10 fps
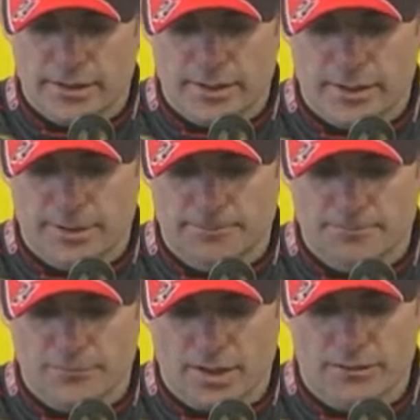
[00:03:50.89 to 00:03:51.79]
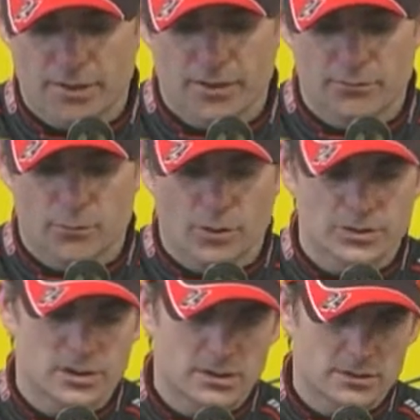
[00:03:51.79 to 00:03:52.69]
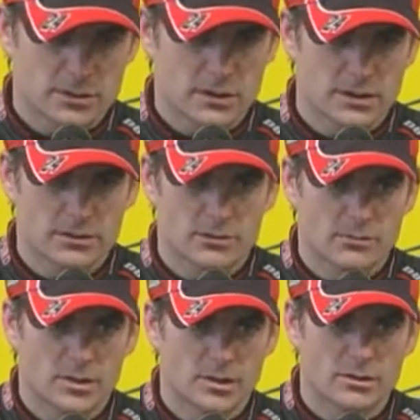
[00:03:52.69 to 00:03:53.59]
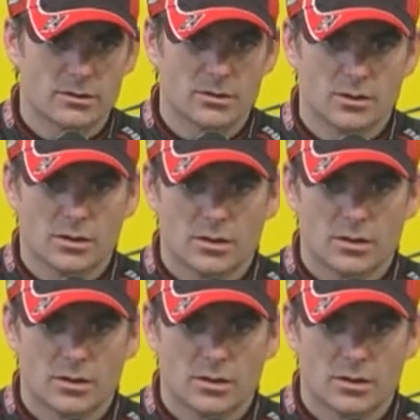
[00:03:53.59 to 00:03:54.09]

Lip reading: and then once you get to the end of the run,